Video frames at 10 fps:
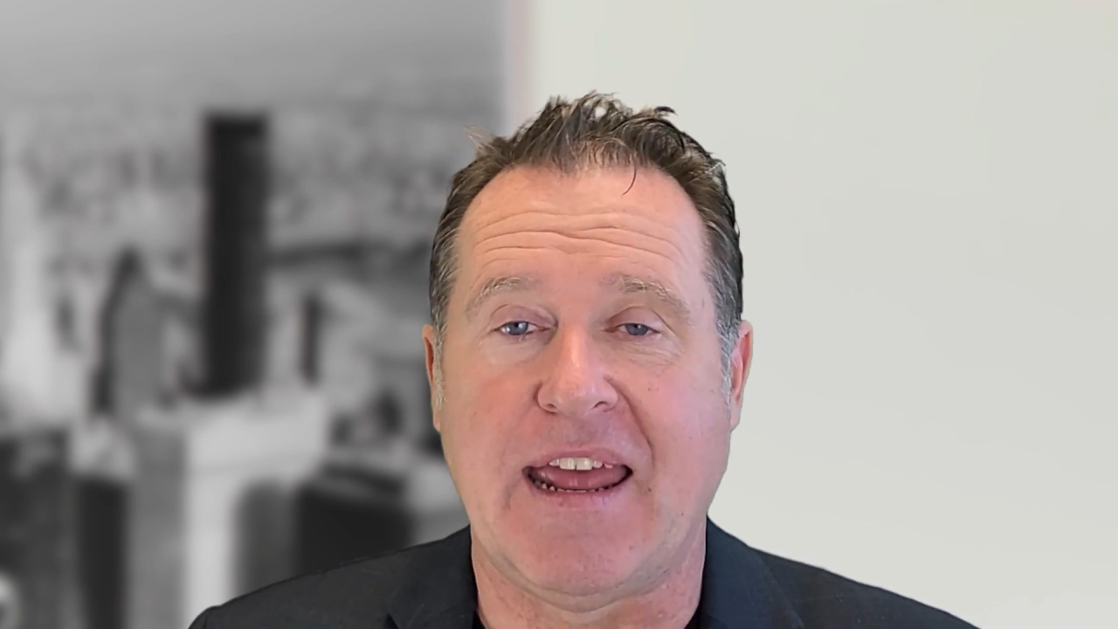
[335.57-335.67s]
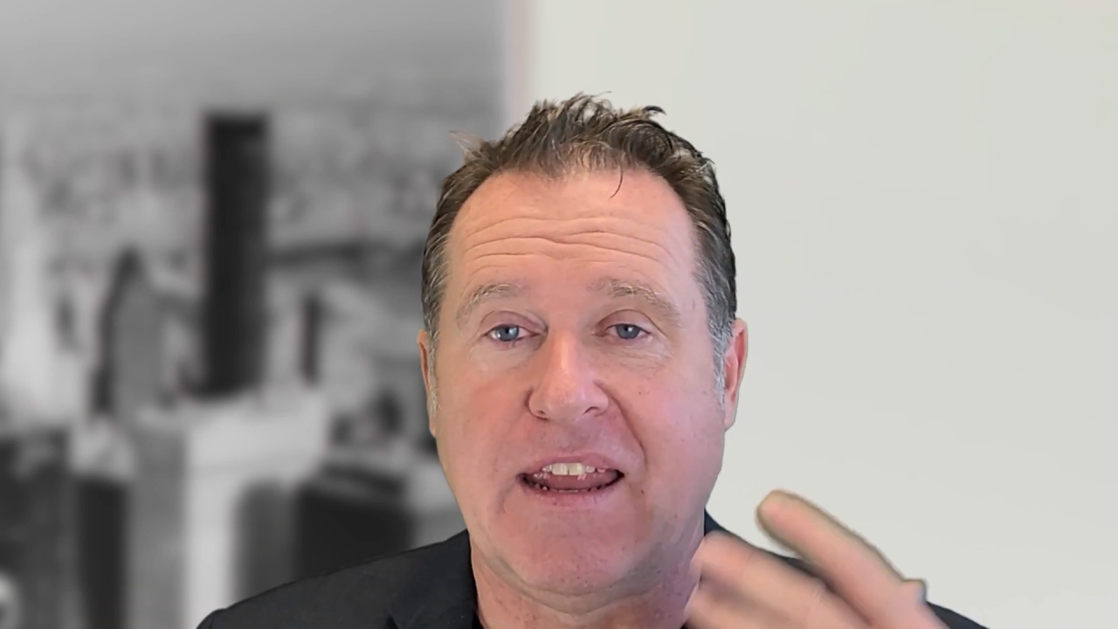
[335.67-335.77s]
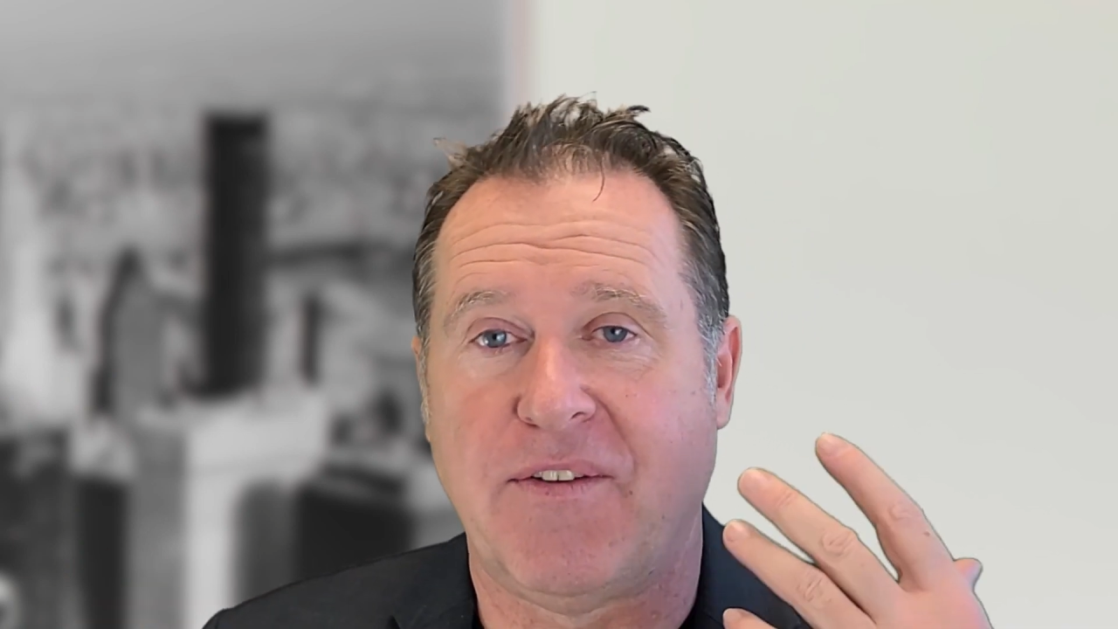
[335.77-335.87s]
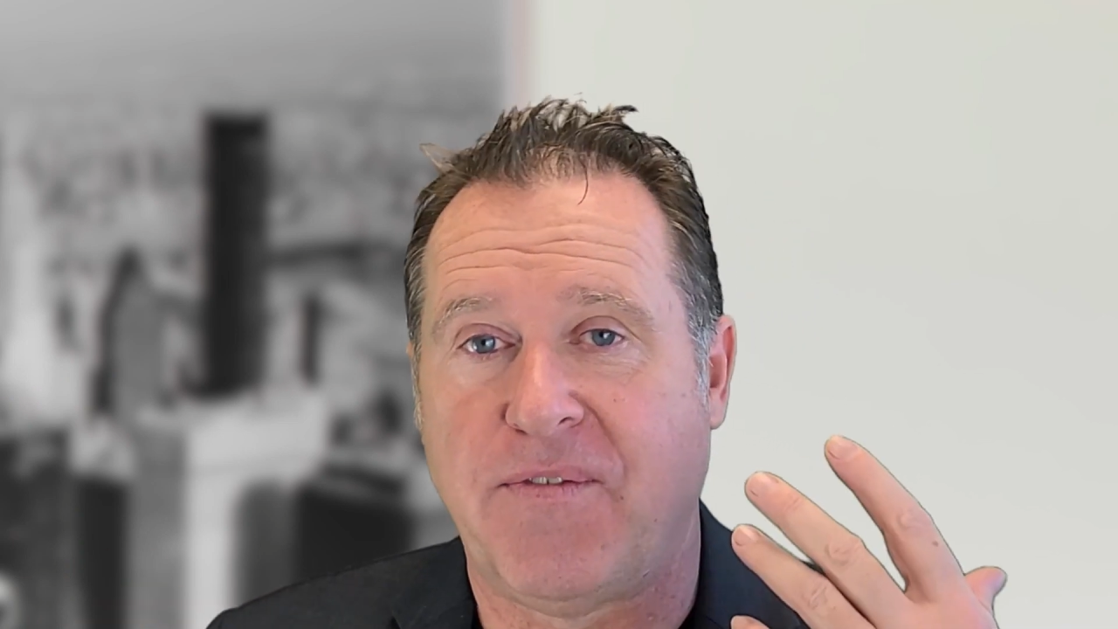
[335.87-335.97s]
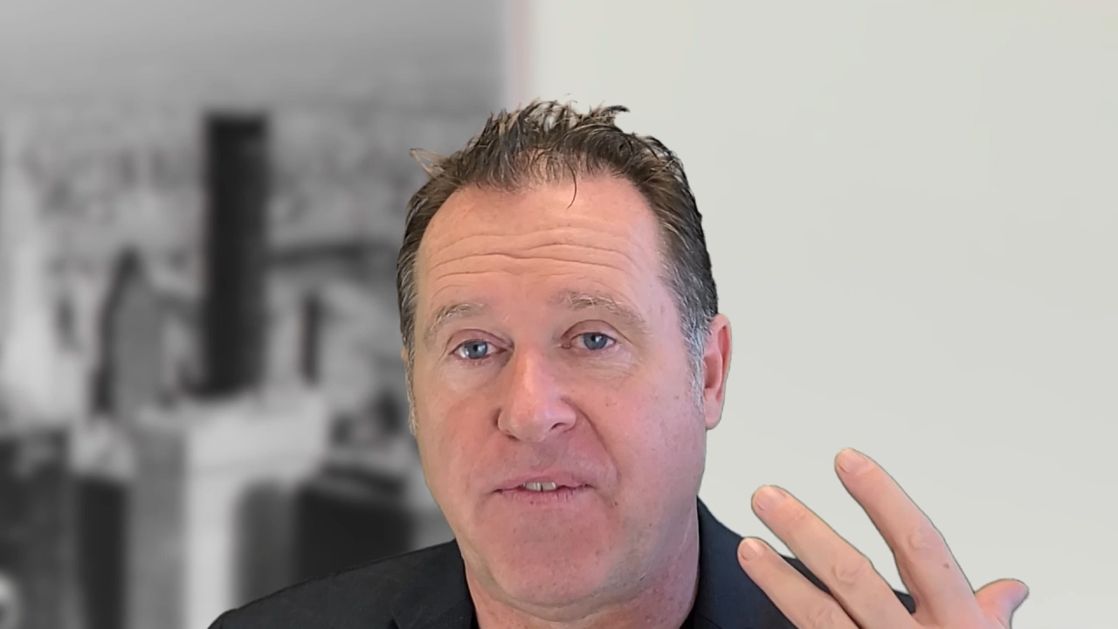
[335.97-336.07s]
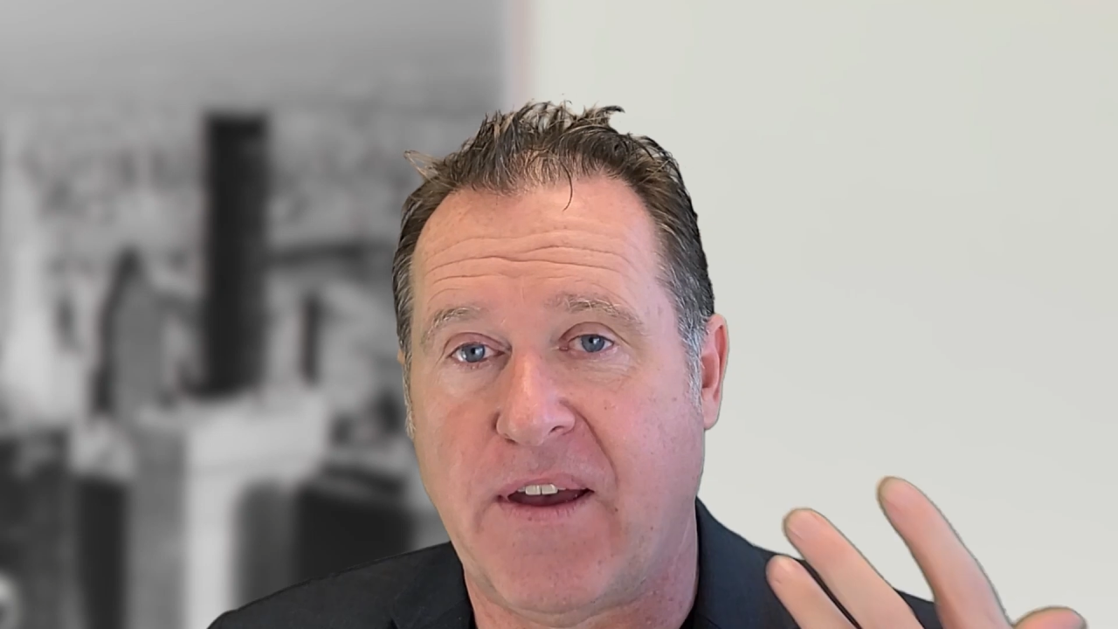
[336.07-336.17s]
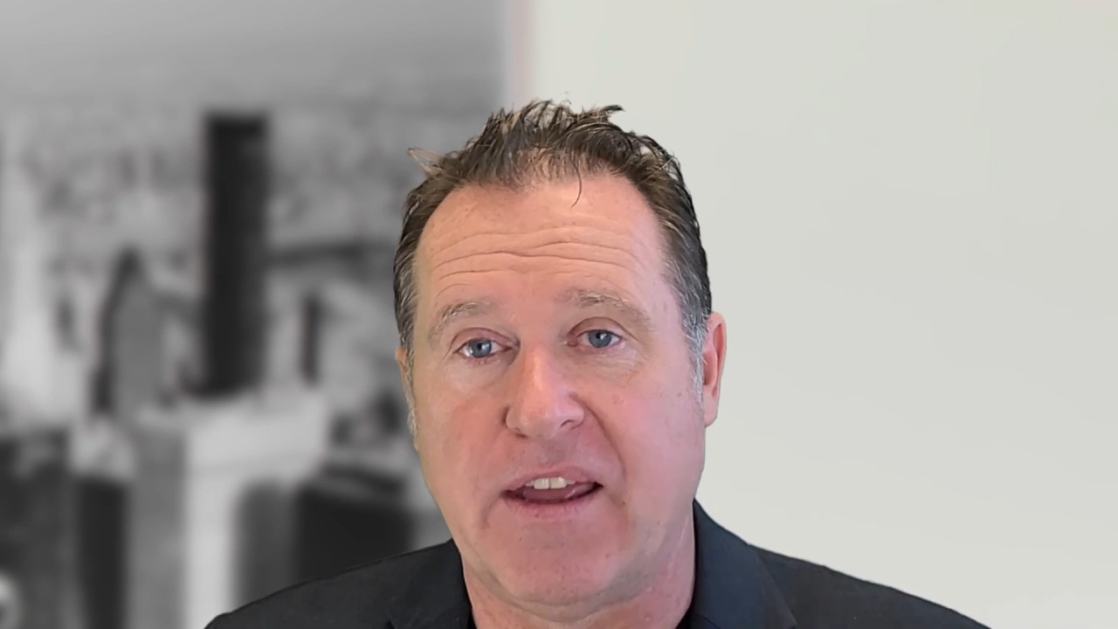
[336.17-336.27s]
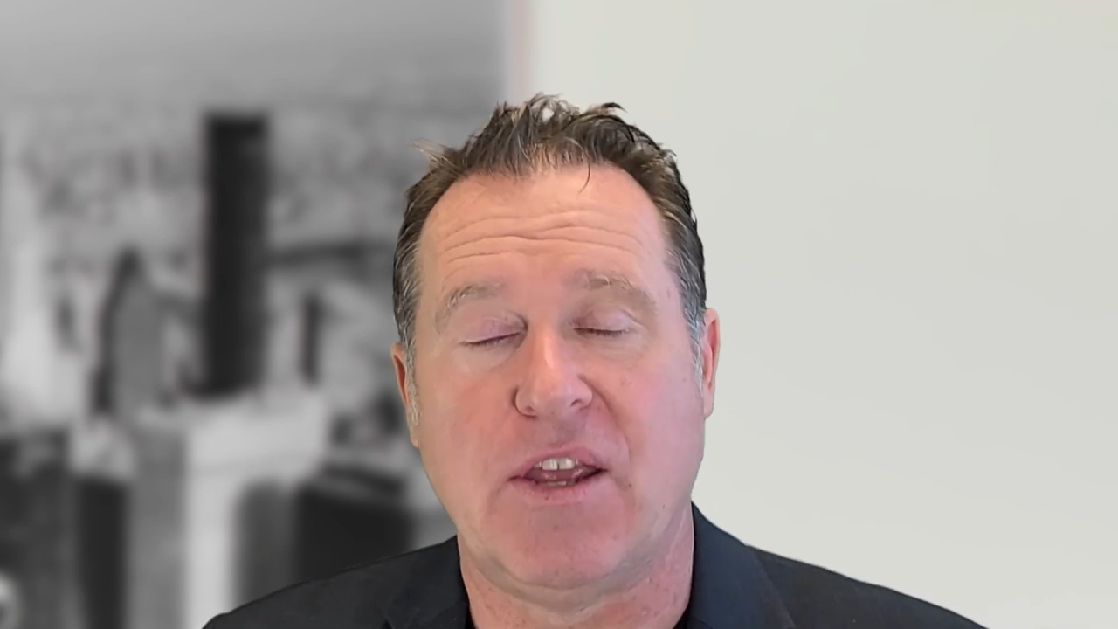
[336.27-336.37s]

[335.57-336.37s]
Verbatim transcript: and if uh,